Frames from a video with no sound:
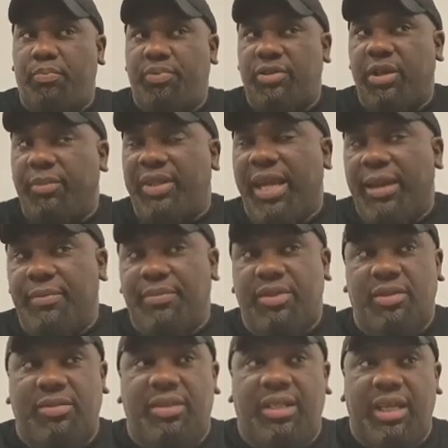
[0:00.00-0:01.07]

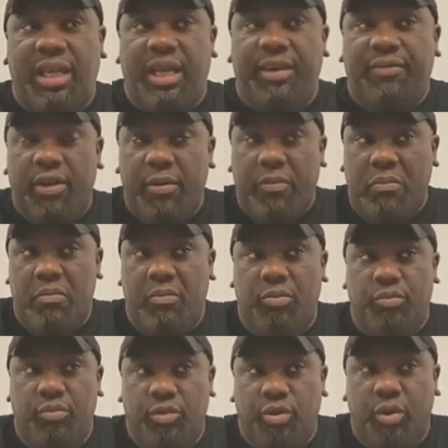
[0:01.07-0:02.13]
sometimes even
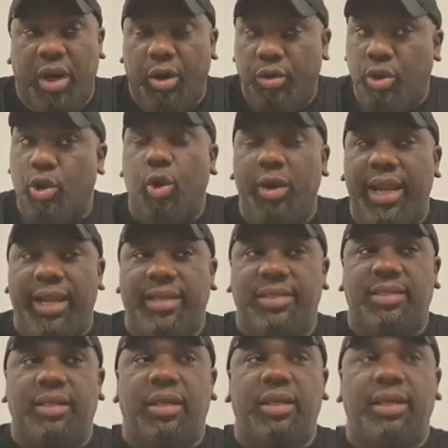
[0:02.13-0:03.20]
your own
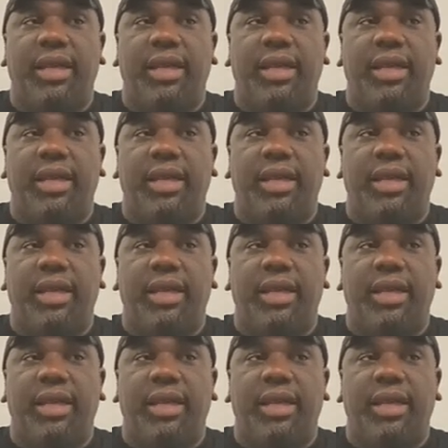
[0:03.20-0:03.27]
colleagues.